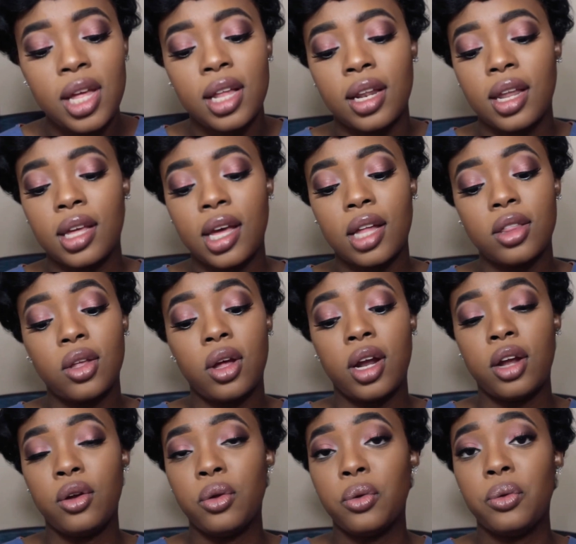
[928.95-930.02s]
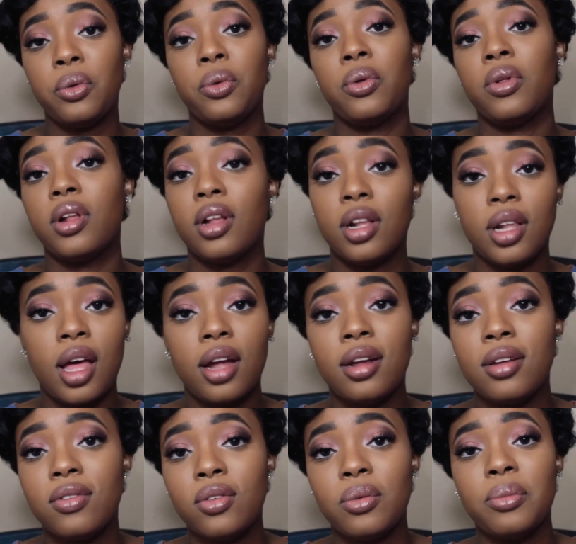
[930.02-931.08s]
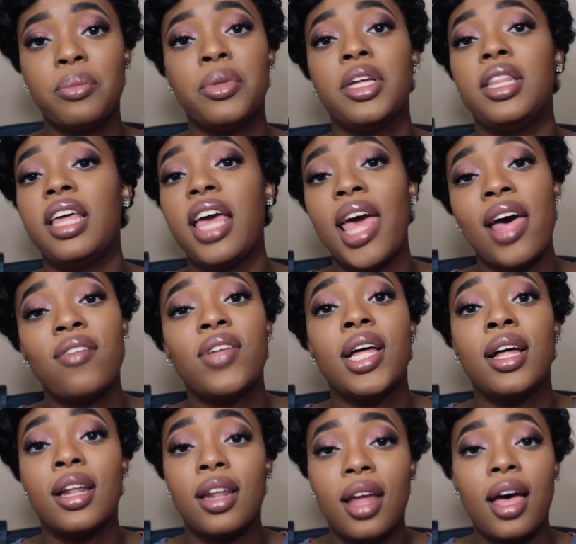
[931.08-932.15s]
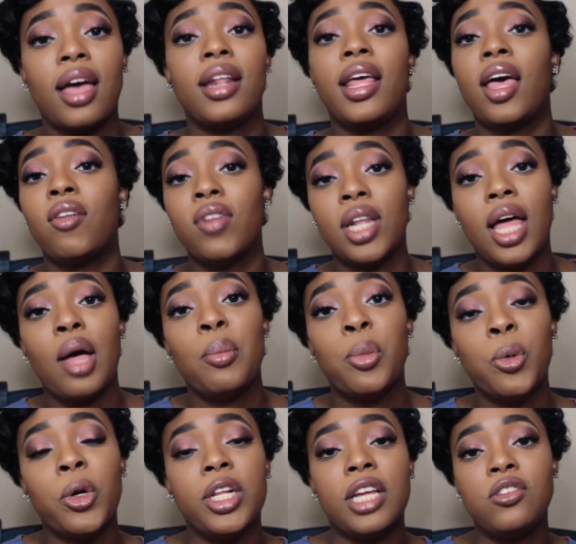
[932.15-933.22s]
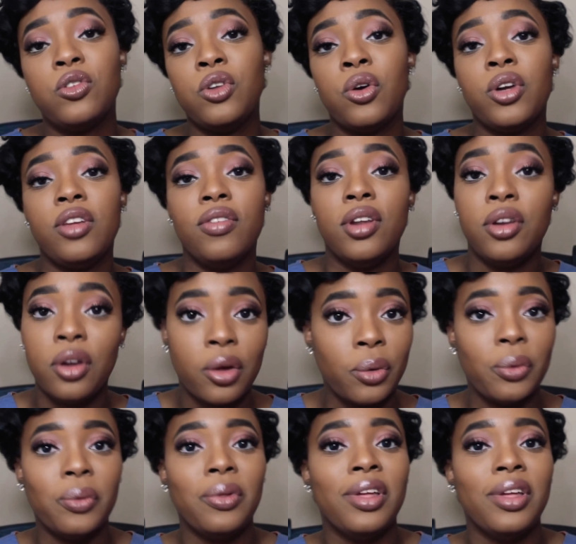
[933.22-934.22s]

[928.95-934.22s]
Like, I thought I knew a lot of them, but they have a lot. They have a lot more that you don't even know.